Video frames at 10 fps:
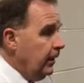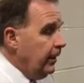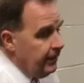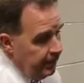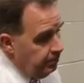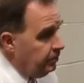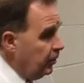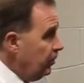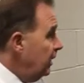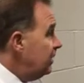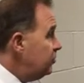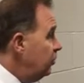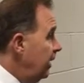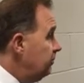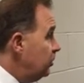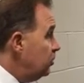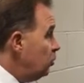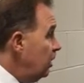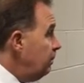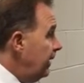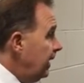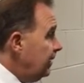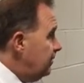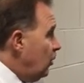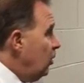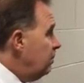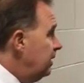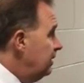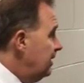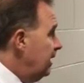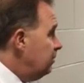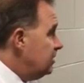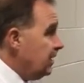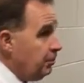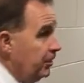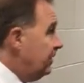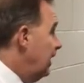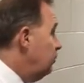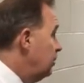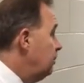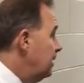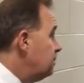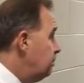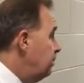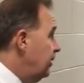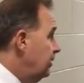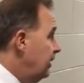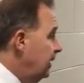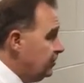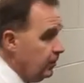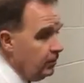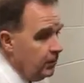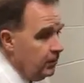then the last 2 games against Quinnipiac, it's all been the damage second period. That was our best period today. So